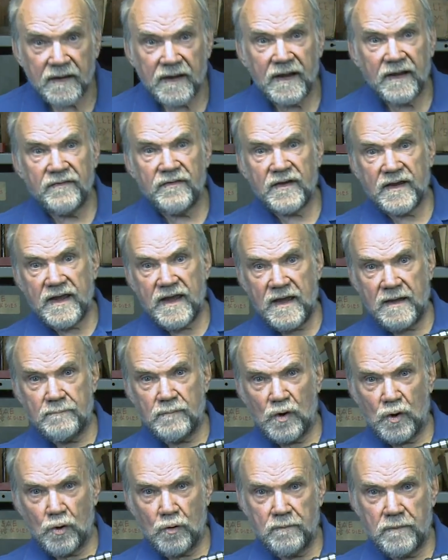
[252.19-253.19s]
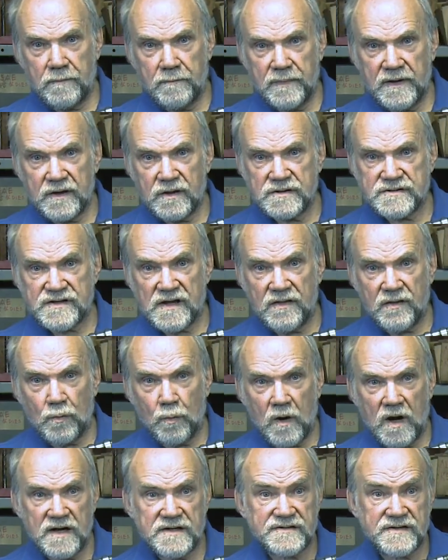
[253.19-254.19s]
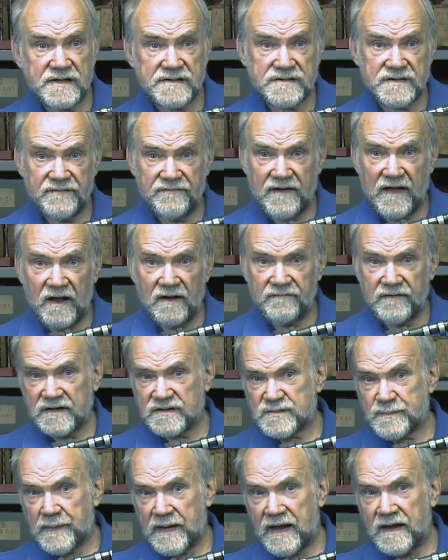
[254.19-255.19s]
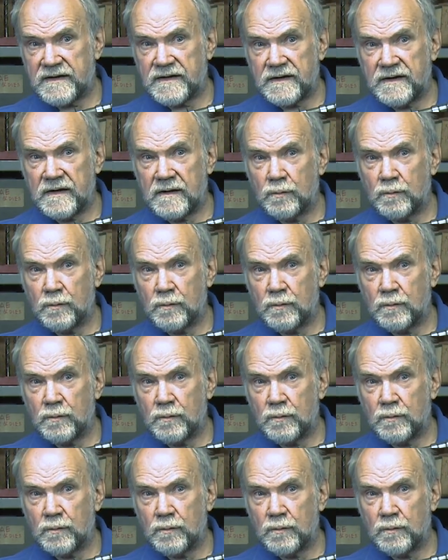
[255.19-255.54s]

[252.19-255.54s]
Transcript: and the cam lobe, because otherwise as the valve expanded,